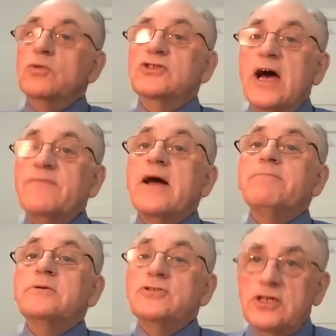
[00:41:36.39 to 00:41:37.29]
which have
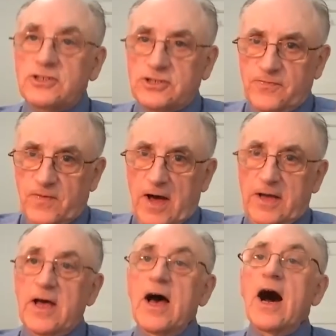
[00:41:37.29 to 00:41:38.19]
not been
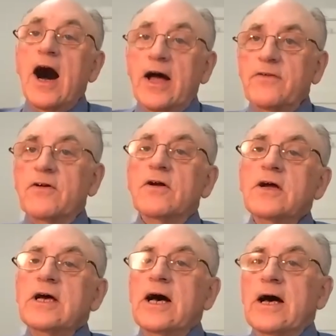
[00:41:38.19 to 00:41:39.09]
justified
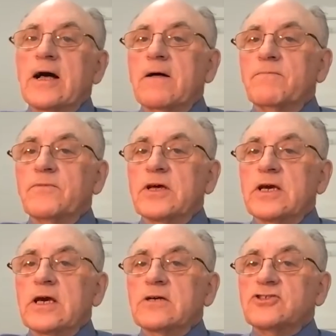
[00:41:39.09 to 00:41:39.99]
under the